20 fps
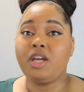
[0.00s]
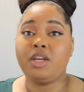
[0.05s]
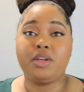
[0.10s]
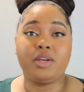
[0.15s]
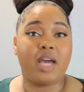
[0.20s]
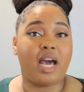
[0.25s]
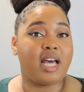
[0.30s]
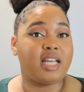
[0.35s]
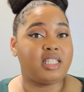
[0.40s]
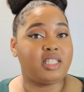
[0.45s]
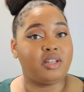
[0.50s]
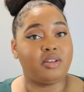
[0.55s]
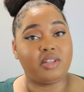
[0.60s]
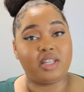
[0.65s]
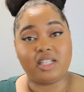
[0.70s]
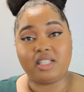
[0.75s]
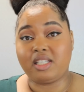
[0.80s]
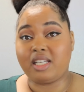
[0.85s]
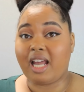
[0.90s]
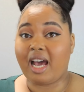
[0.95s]
You guys know
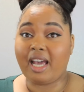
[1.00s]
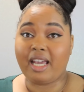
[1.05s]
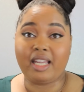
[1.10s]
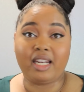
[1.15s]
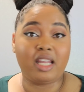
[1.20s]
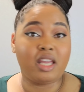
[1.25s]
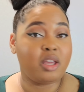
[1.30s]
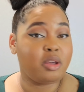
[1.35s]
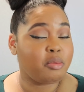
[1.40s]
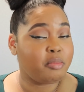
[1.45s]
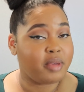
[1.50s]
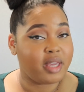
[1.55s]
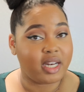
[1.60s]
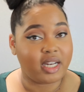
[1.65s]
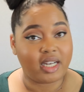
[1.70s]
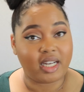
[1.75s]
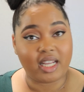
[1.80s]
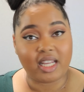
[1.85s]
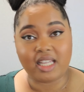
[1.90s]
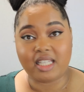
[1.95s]
there's not any
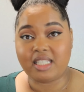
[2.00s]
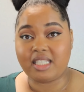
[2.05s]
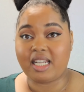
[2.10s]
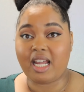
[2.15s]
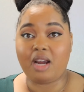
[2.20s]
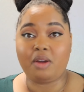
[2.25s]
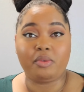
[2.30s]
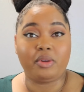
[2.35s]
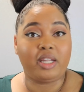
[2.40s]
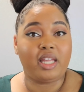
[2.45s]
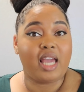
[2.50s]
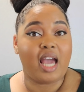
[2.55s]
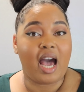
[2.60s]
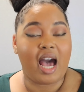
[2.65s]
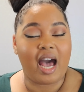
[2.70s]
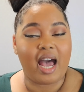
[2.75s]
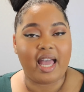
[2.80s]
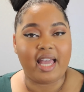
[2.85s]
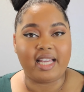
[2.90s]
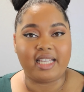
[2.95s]
humidity. It's not really
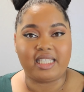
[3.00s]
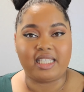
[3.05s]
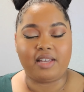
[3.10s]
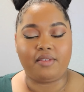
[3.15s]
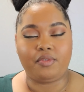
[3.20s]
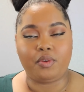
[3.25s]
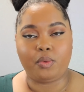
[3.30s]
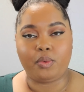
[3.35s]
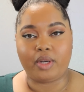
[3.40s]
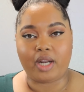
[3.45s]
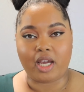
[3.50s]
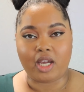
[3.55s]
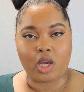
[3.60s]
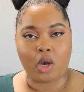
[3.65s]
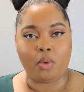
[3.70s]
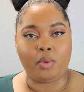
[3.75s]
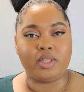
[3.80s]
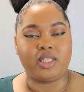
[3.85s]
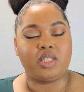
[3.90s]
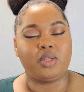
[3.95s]
hot except for when I
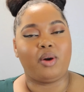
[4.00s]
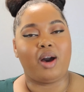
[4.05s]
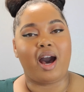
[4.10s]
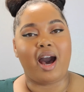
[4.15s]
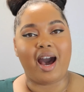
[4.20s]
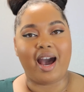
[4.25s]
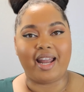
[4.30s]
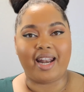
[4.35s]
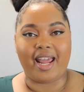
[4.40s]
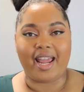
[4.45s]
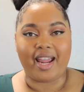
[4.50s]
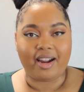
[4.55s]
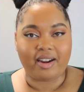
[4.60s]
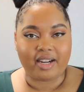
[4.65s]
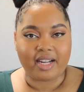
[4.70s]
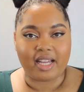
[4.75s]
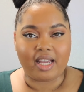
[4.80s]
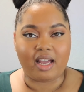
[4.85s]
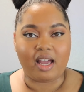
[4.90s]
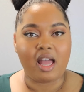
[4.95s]
go into a hot
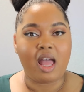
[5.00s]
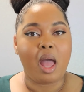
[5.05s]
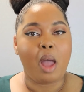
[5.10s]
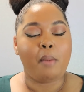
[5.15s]
area.